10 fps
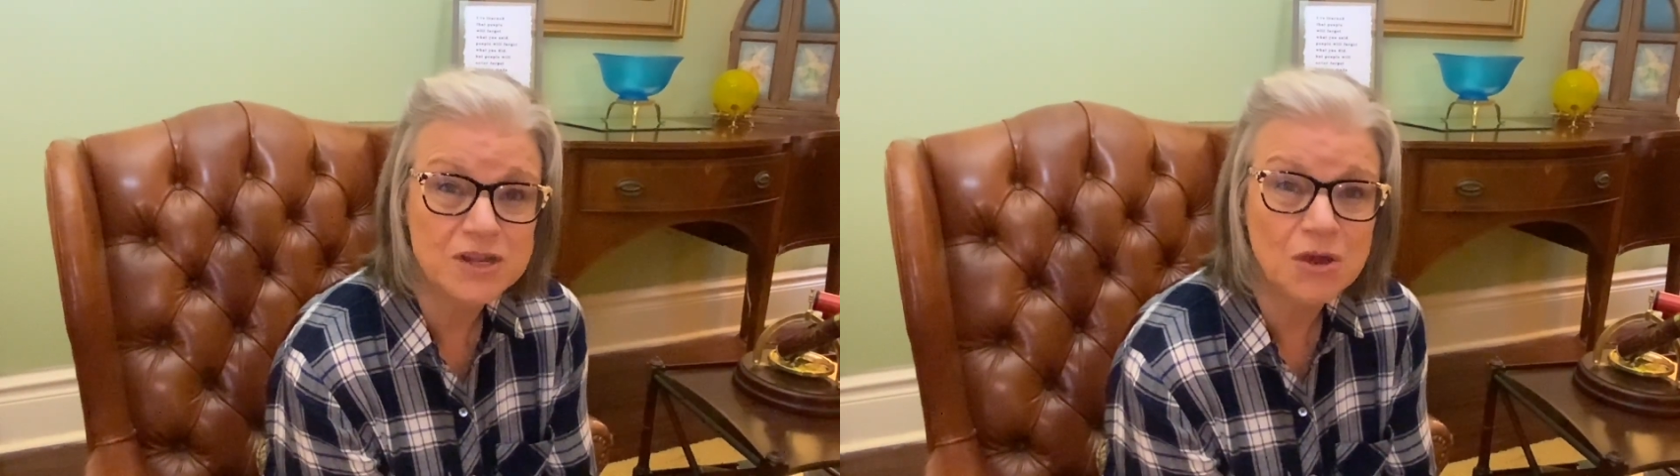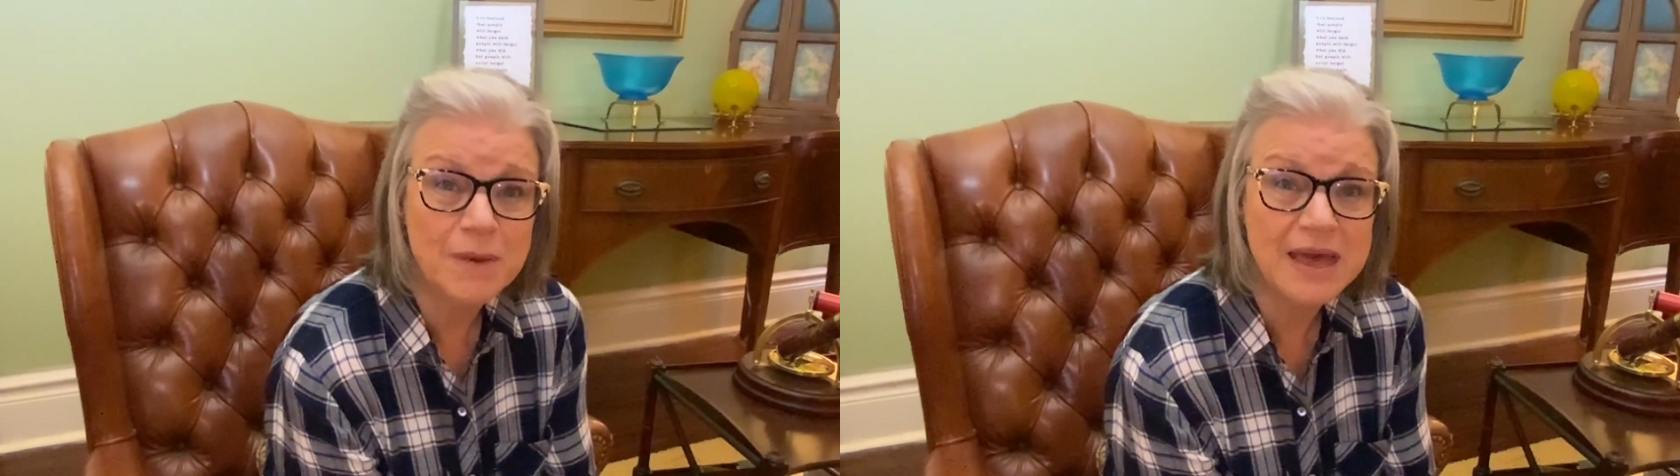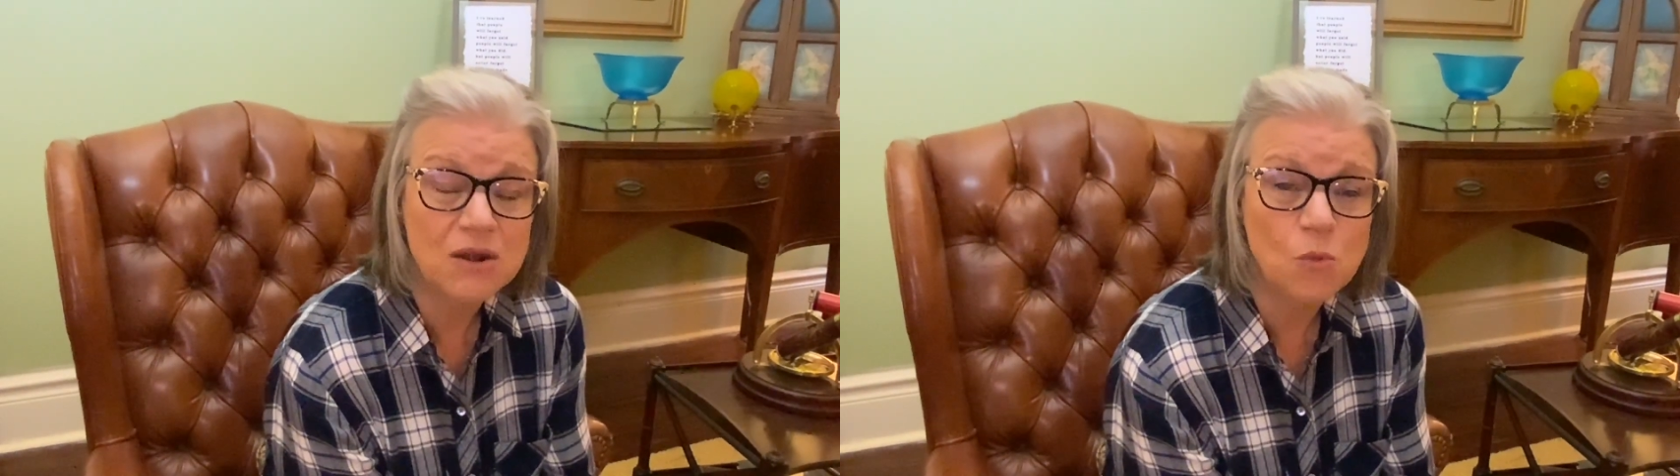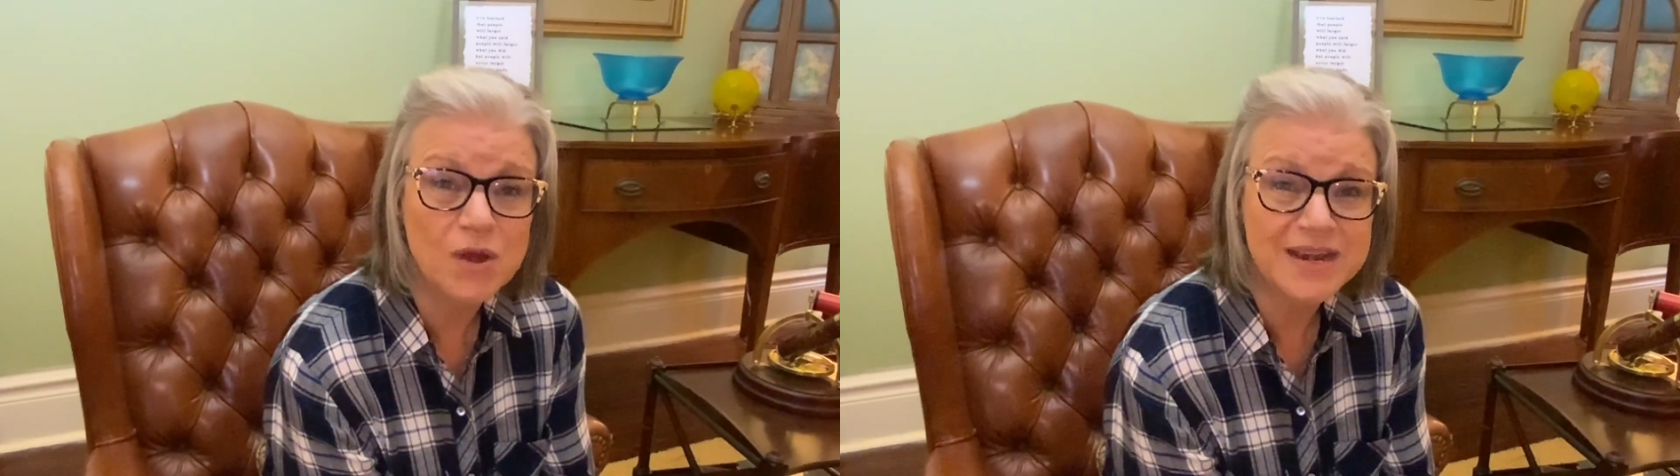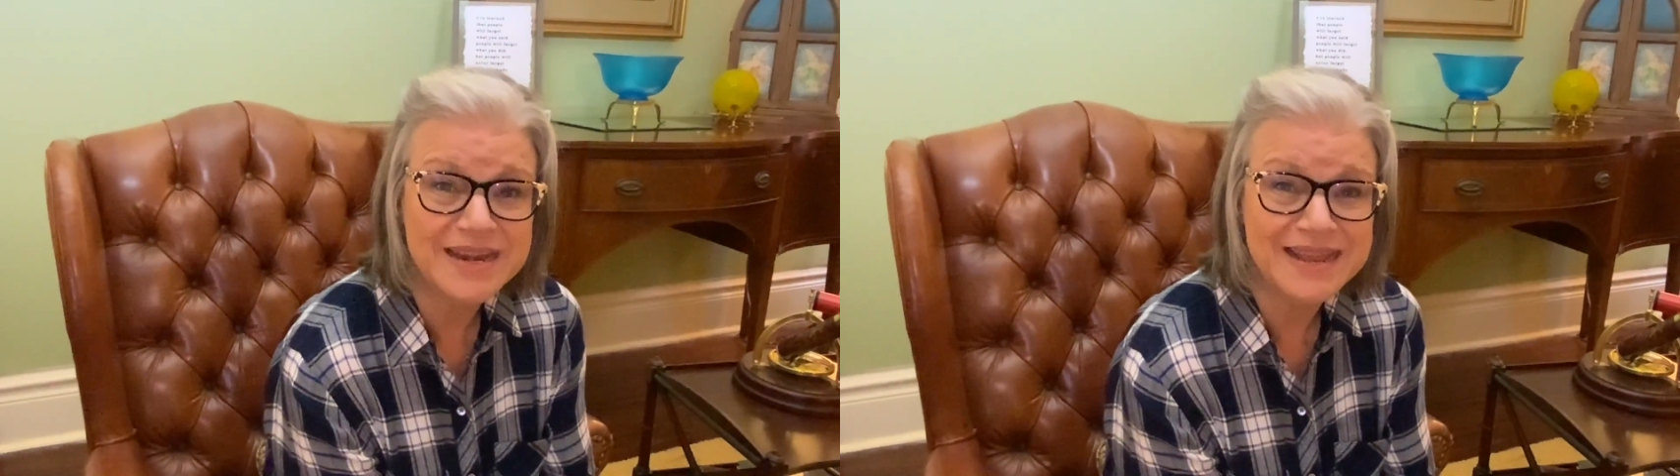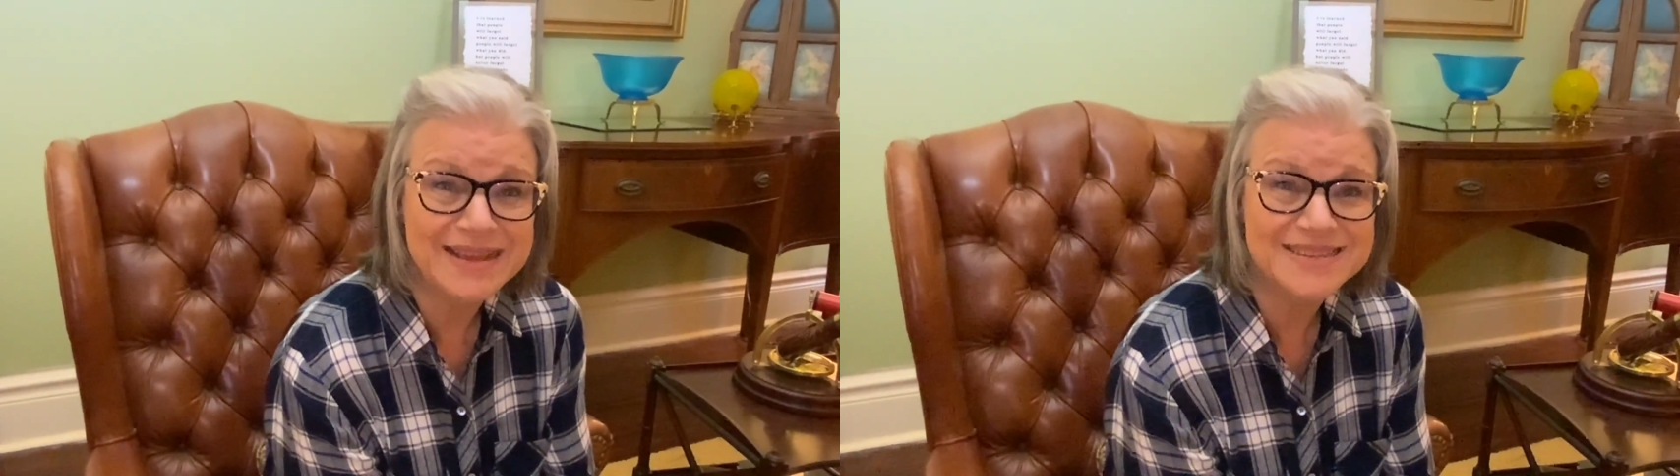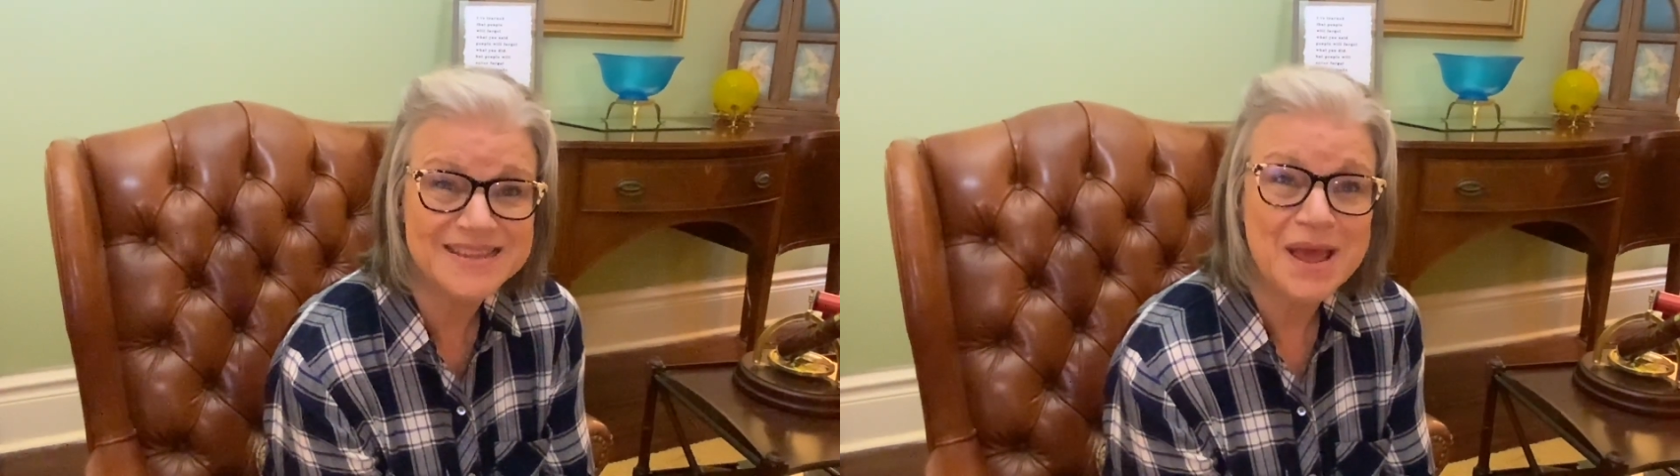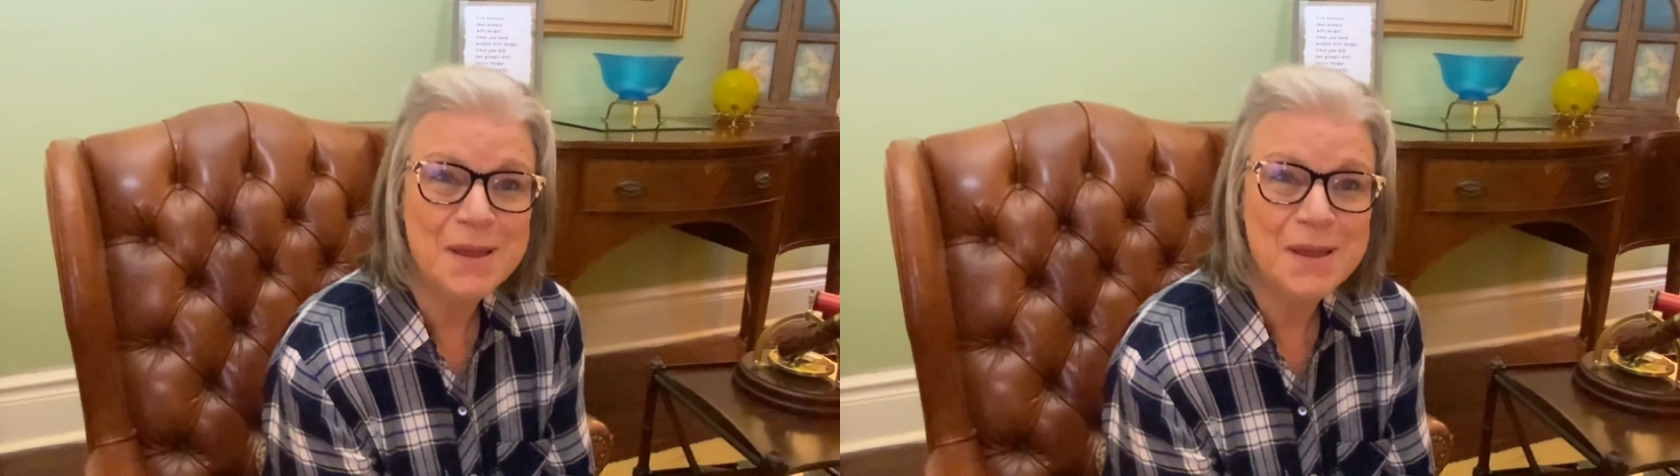no matter what it is.